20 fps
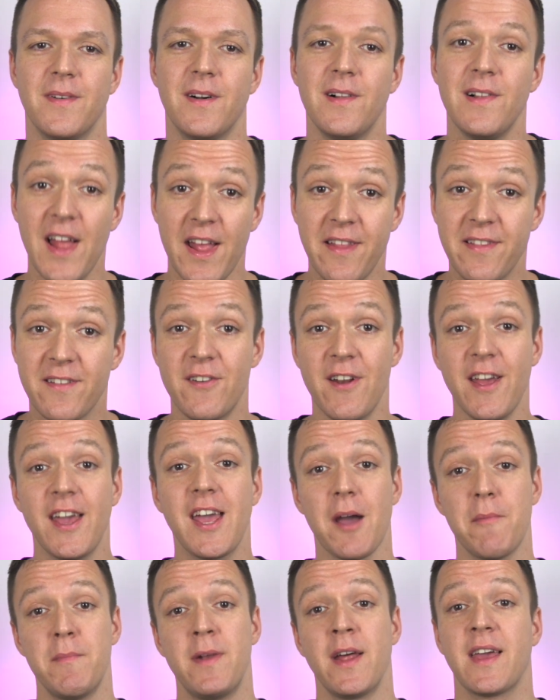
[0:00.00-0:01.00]
Let's
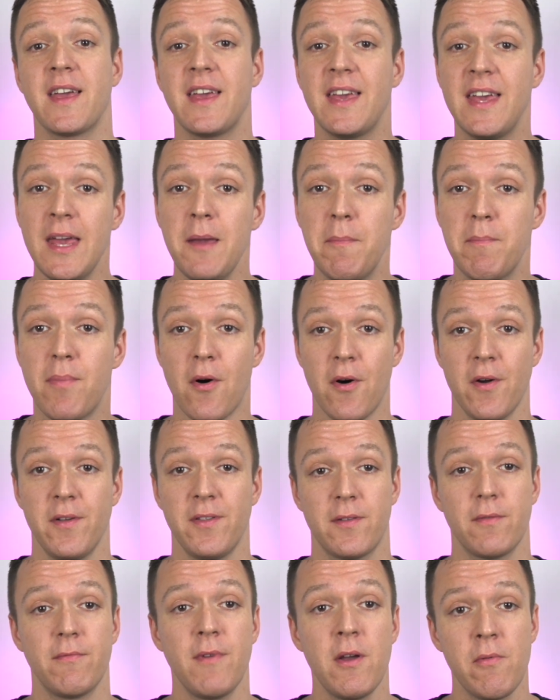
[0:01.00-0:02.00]
recap the key
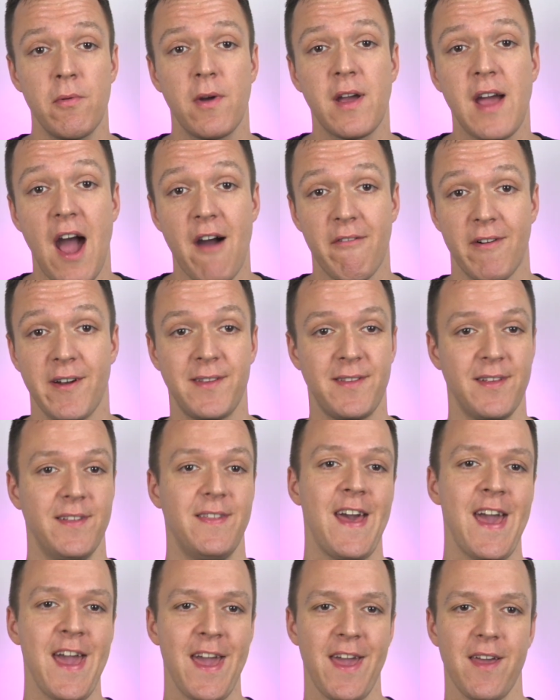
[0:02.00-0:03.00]
points we've covered
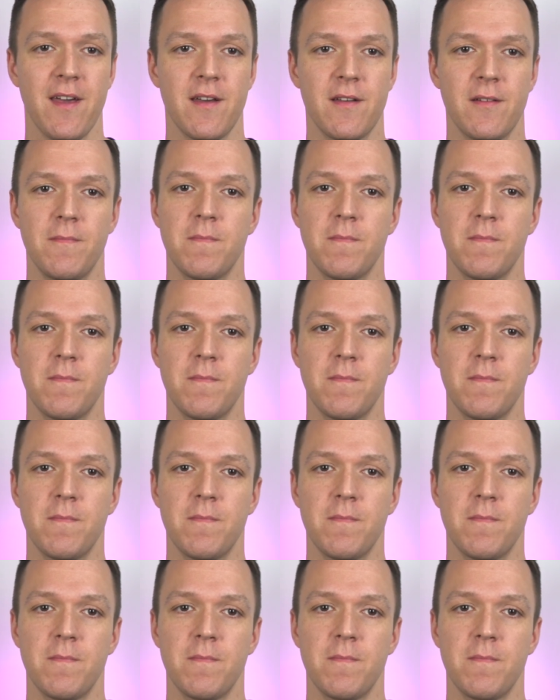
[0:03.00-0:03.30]
today.